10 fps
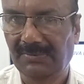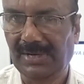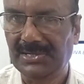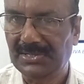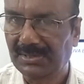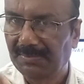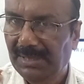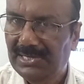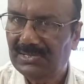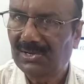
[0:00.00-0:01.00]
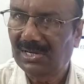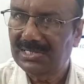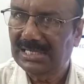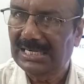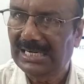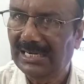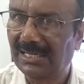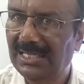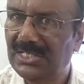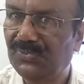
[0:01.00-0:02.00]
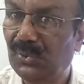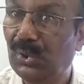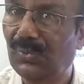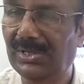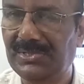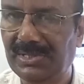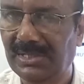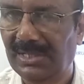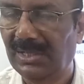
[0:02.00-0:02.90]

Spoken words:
Friends, please concentrate on these four words.